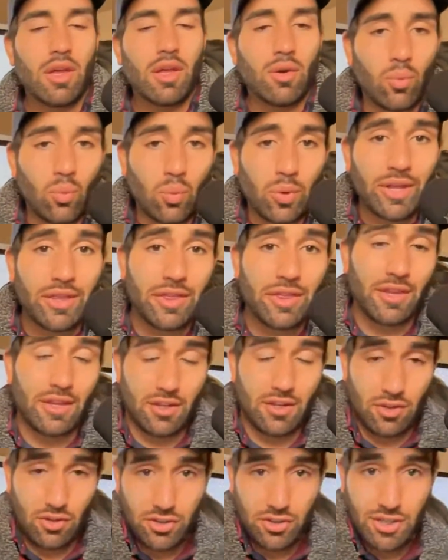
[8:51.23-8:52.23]
with
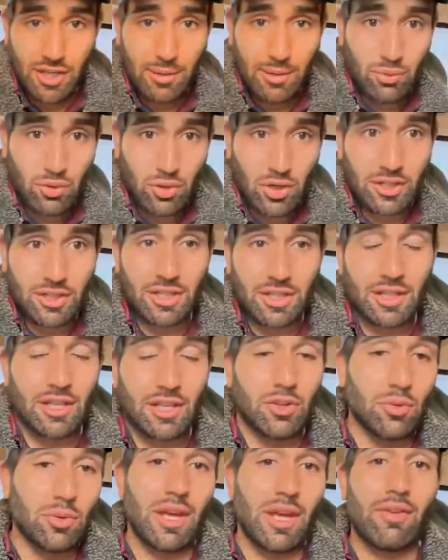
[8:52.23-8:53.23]
your skip tracing that
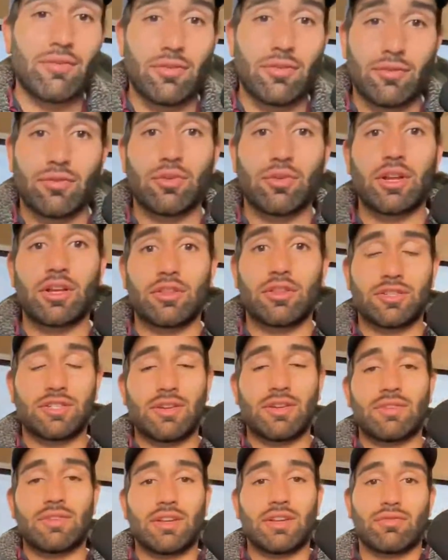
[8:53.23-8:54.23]
you get for free on the
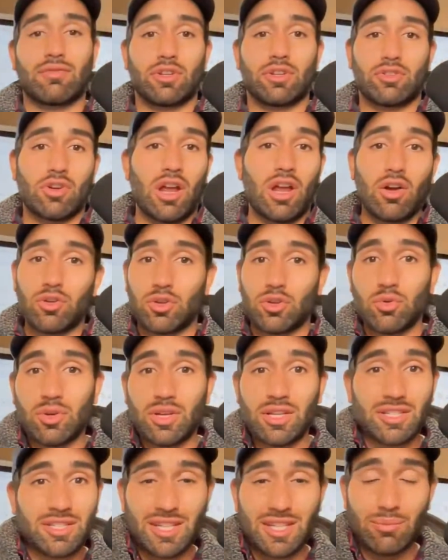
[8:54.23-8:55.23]
7-day free trial, you
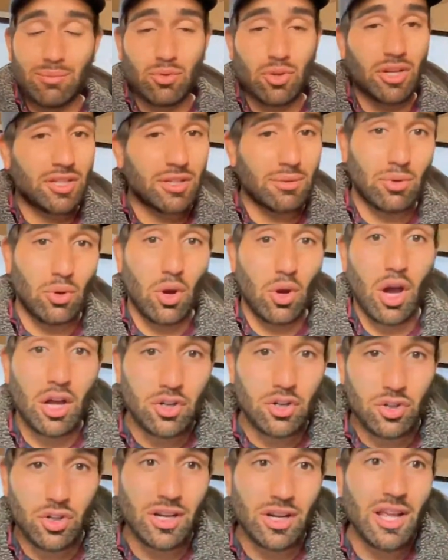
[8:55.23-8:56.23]
can skip trace up to
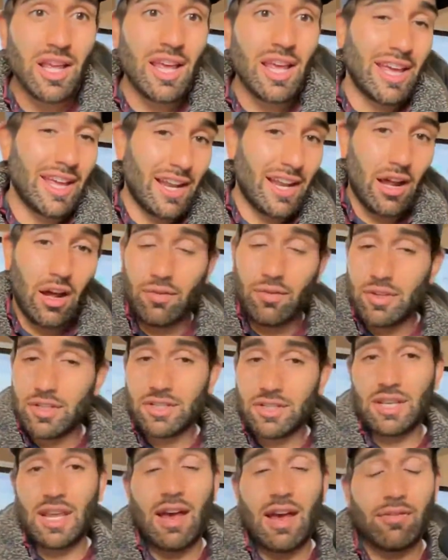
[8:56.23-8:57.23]
100. And
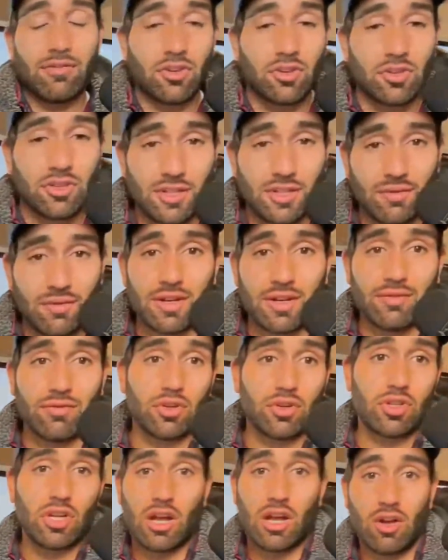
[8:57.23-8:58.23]
obviously, after the 7-day free
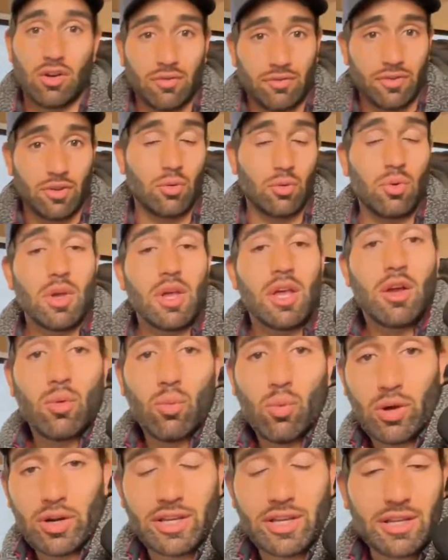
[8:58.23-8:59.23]
trial, if you
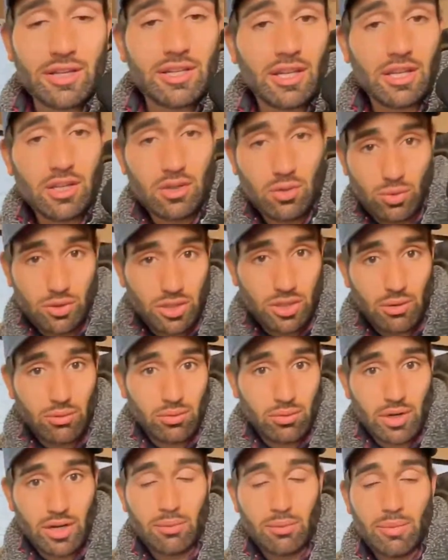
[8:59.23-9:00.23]
want to continue, which I would
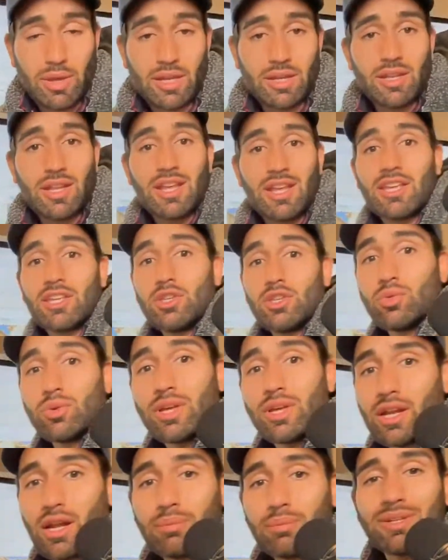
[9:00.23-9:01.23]
recommend, you
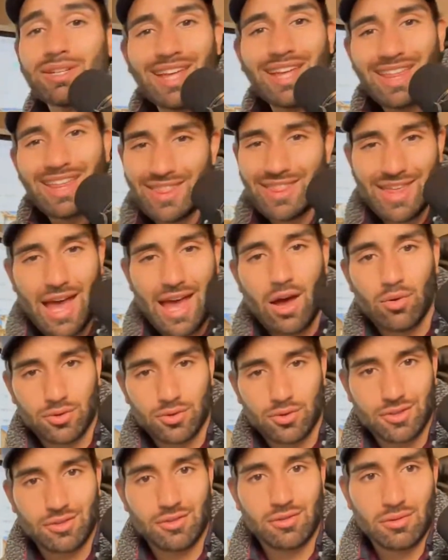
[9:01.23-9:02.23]
get up to
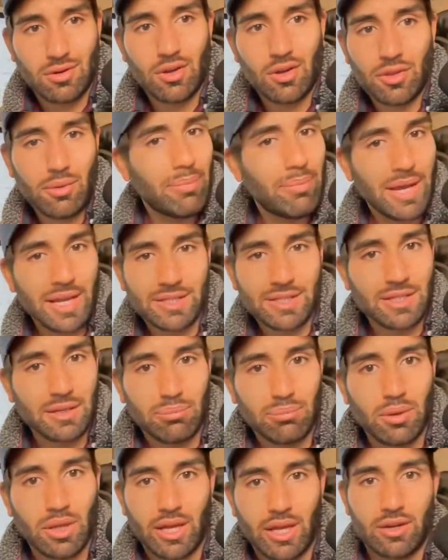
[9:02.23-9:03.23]
10,000 on the basic
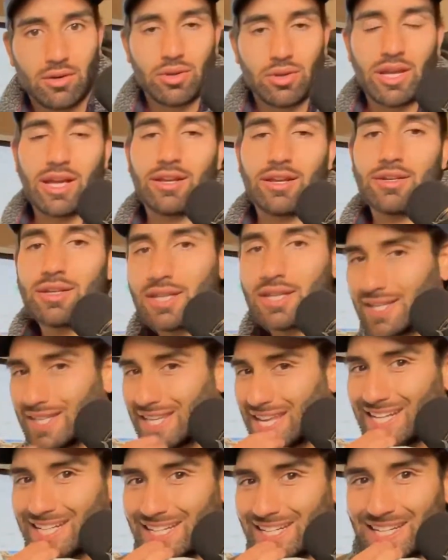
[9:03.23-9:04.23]
plan. Okay,
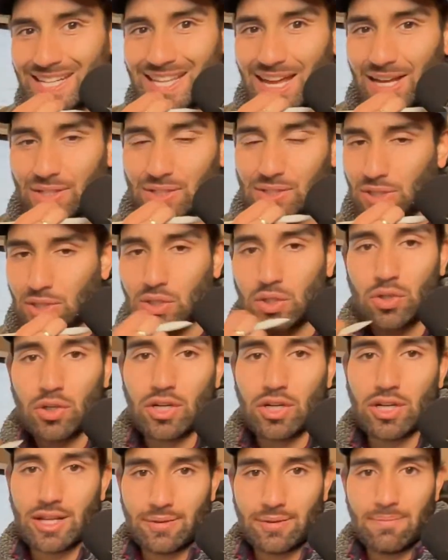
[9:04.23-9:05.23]
10,000
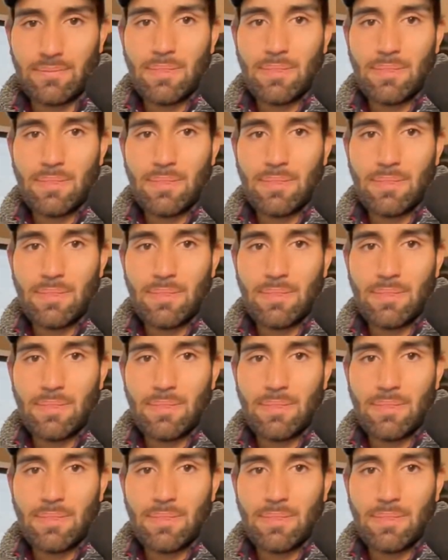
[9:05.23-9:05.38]
included in